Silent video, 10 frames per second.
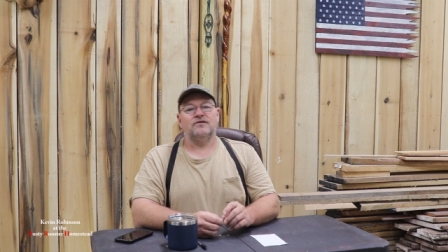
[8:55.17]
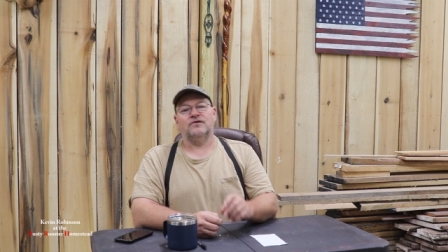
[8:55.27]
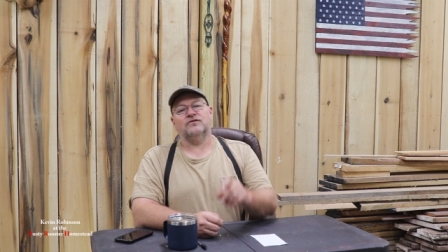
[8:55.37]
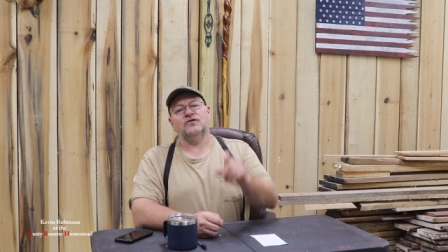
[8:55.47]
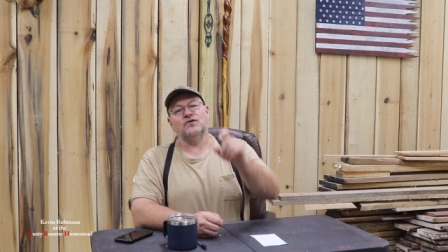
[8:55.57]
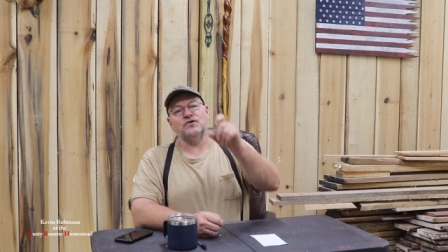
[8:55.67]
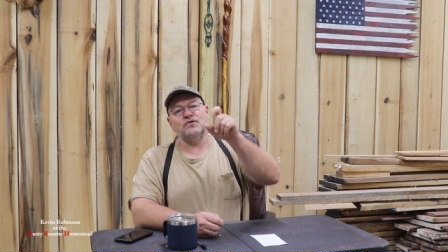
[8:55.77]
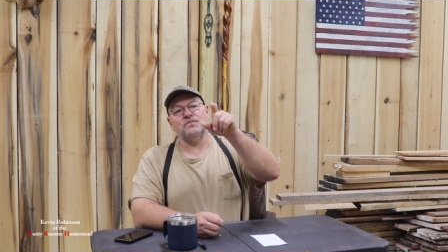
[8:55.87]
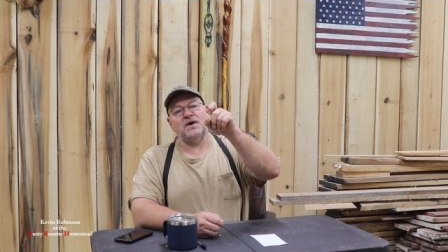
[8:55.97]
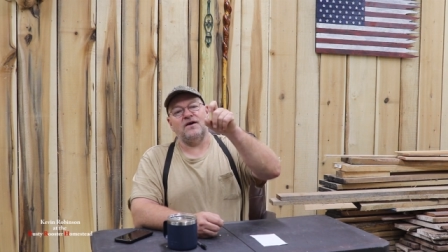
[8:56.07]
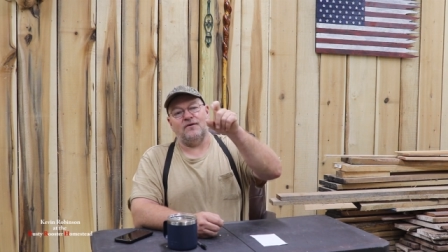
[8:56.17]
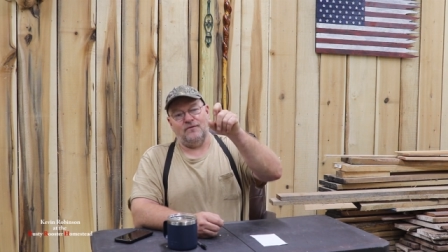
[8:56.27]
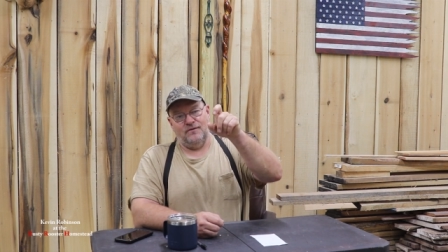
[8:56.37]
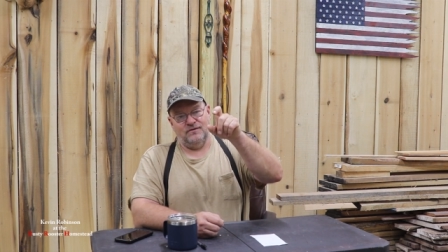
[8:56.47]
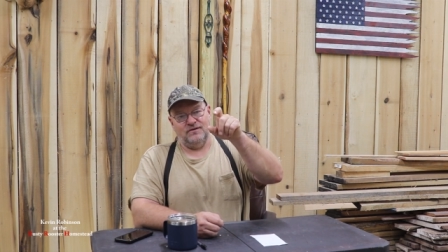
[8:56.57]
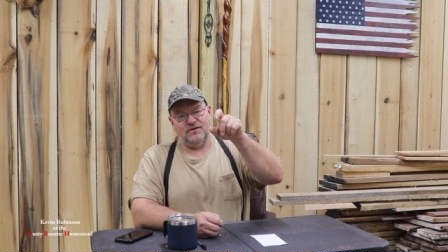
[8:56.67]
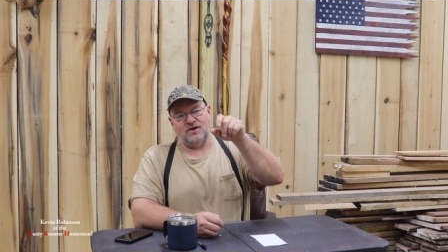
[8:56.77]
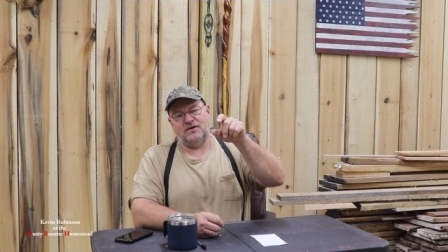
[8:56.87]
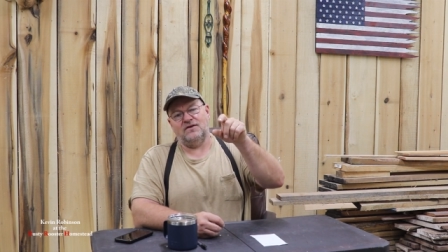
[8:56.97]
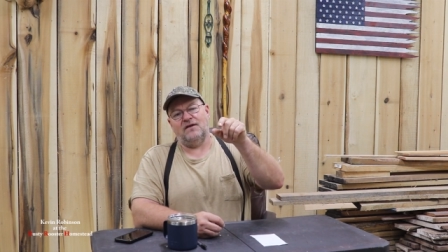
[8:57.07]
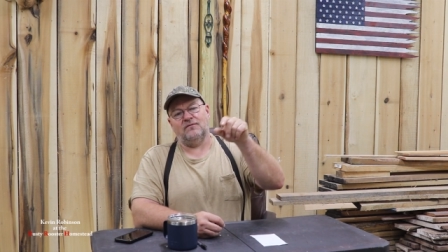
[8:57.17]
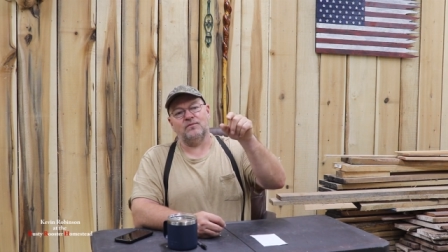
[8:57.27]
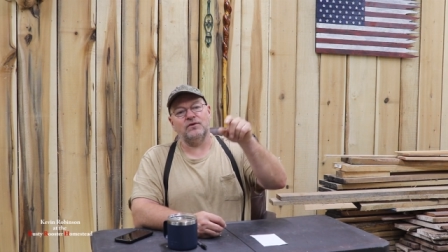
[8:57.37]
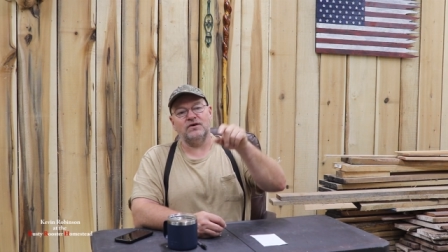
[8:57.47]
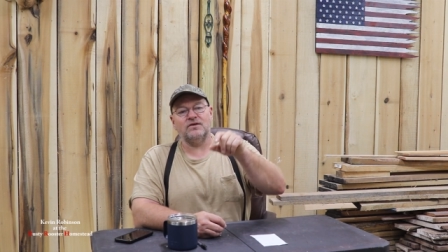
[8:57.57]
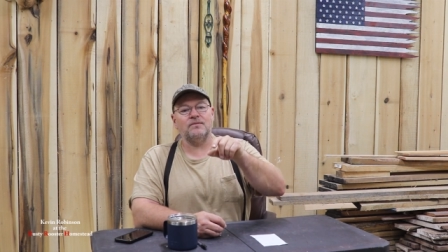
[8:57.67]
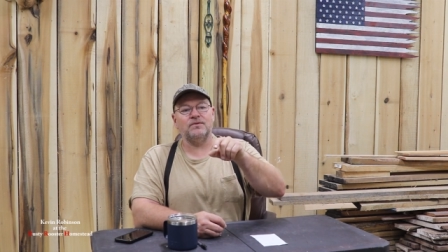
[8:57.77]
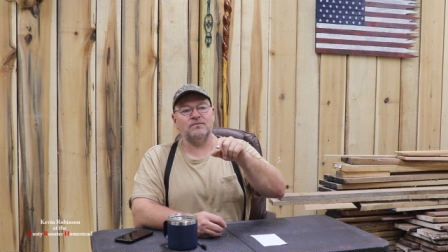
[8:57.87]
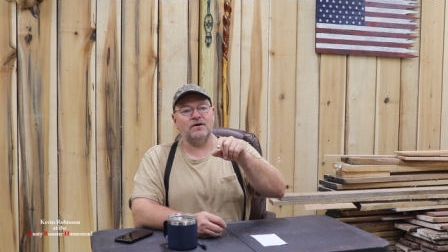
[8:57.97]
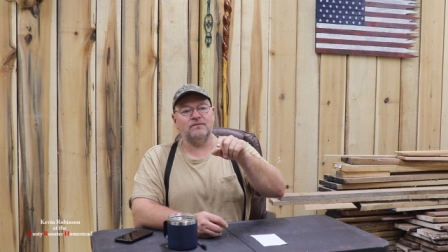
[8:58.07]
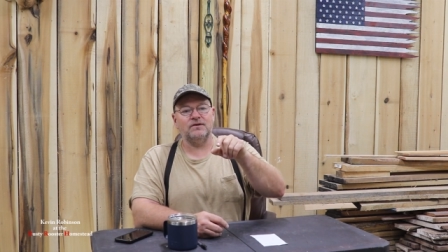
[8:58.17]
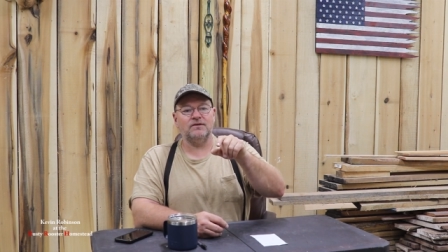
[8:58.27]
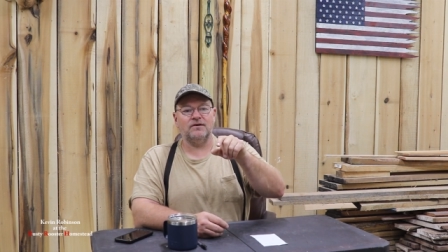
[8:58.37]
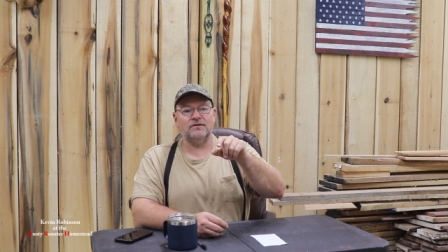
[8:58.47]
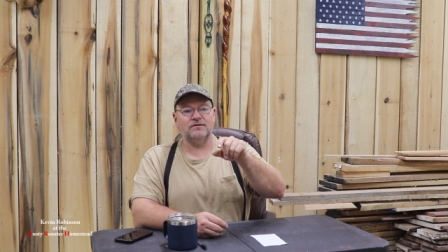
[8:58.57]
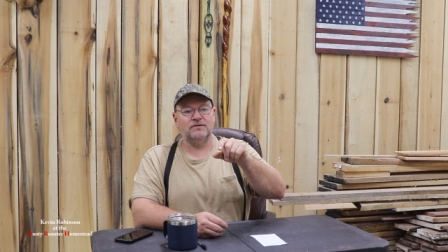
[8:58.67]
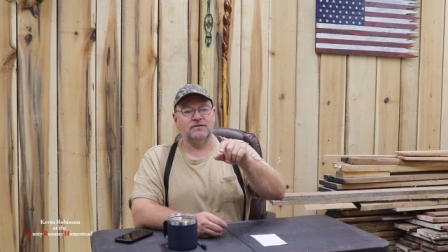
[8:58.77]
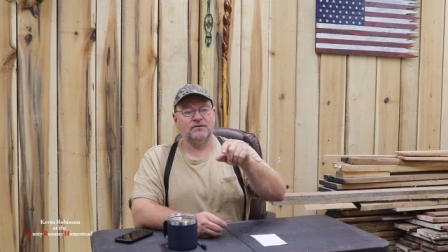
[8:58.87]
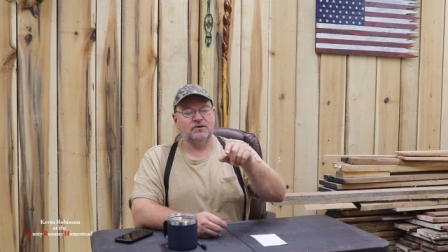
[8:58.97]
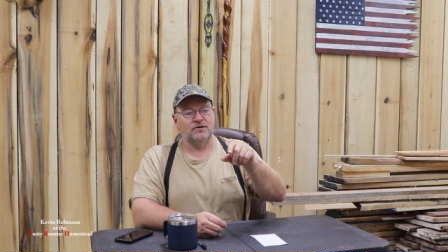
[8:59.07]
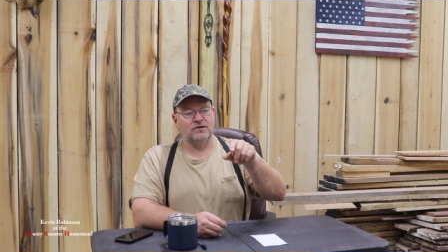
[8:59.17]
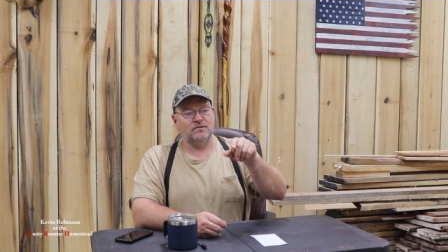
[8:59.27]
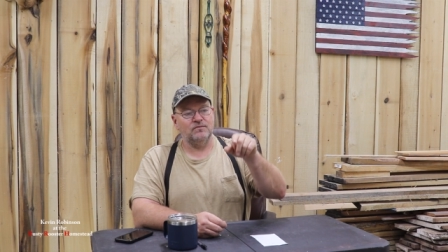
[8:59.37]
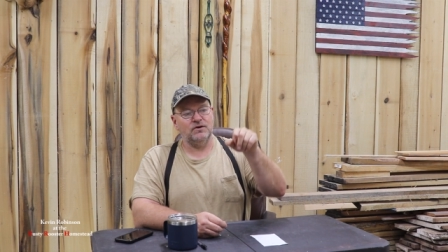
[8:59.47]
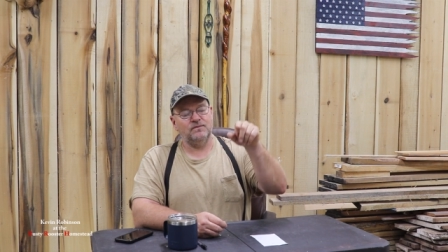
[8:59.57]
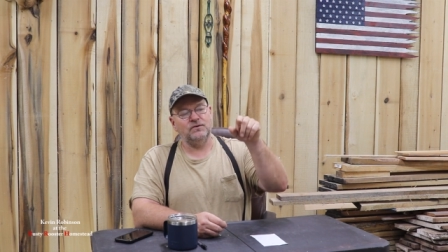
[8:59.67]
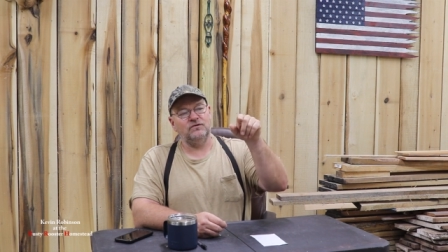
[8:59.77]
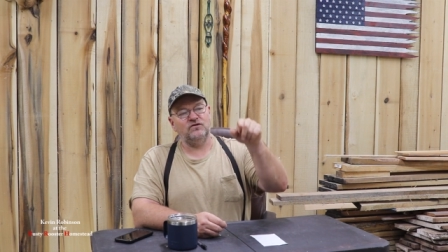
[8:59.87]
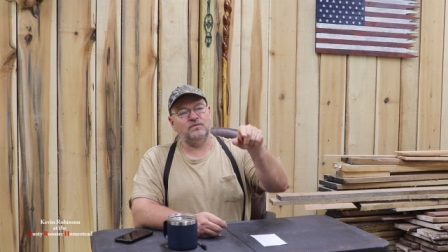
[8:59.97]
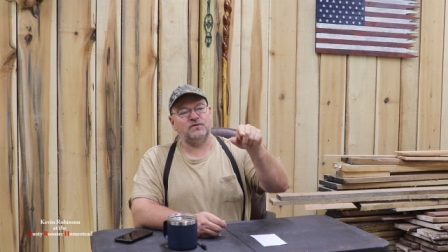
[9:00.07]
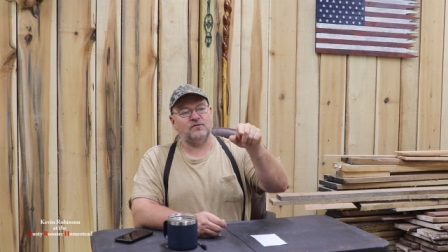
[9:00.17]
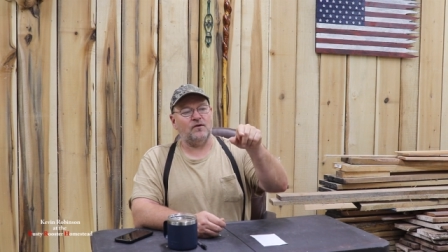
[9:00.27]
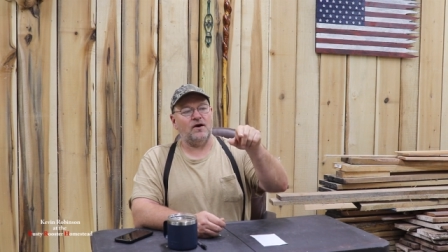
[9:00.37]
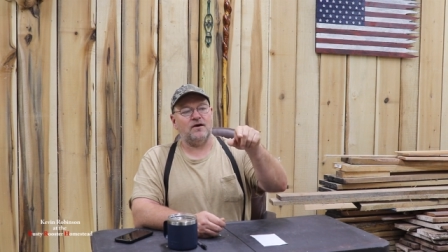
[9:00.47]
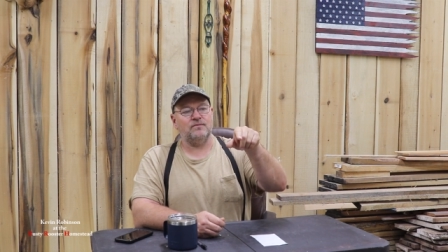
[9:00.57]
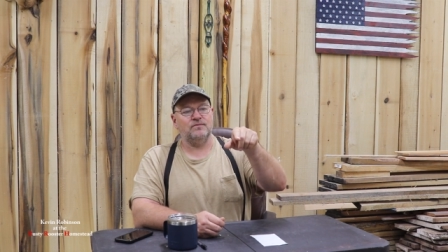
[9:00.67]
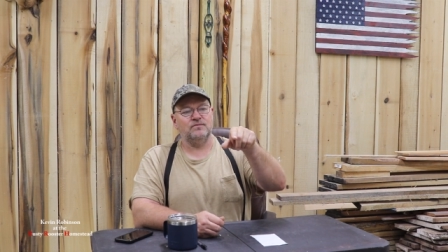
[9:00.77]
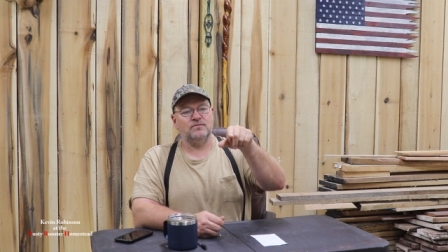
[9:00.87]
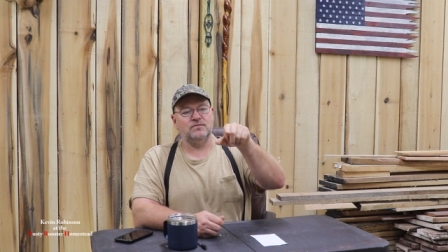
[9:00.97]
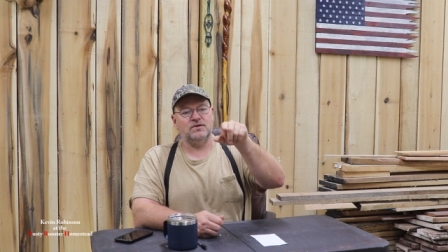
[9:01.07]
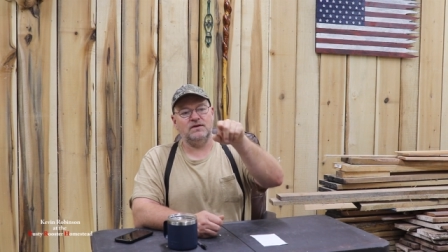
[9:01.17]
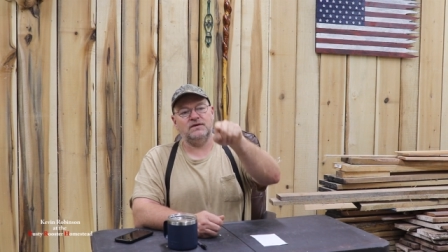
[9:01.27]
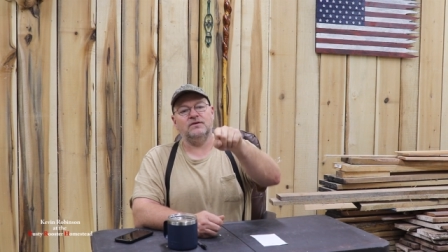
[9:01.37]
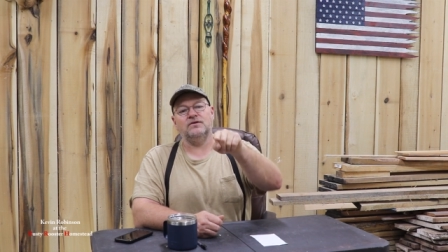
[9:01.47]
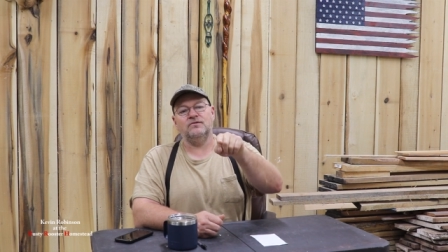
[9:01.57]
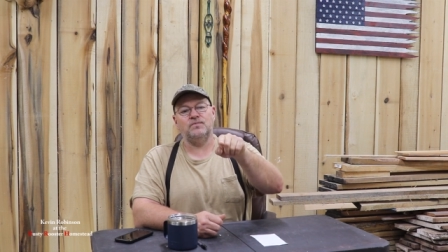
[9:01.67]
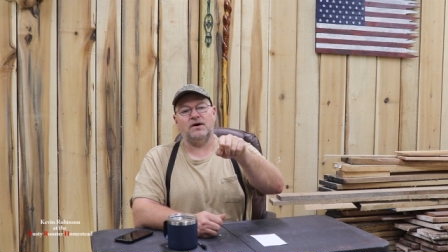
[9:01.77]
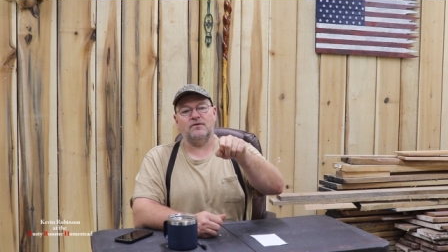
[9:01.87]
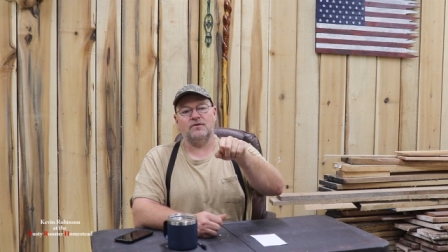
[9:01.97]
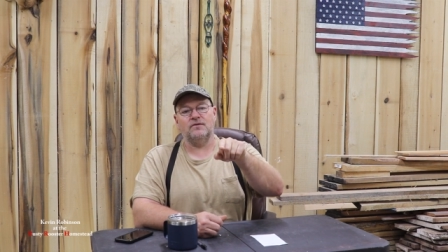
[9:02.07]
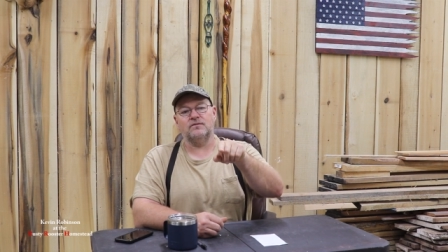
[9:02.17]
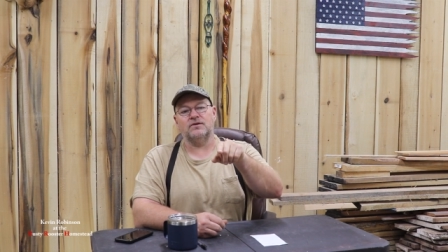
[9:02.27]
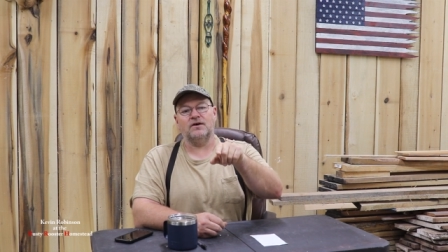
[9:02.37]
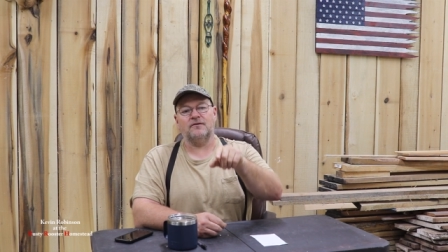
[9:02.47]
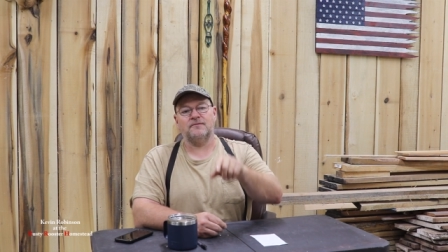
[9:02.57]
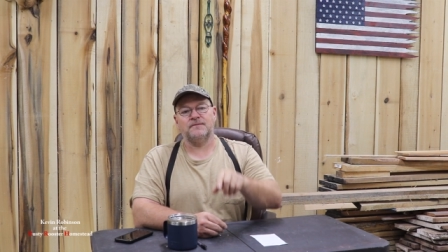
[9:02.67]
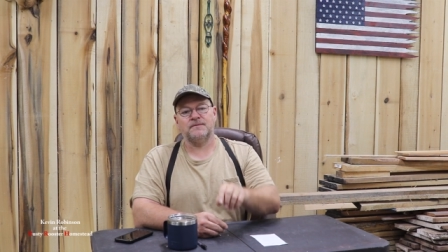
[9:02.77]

There's a little bell, and I never bring it up in my videos, but if you subscribe, hit the little bell over there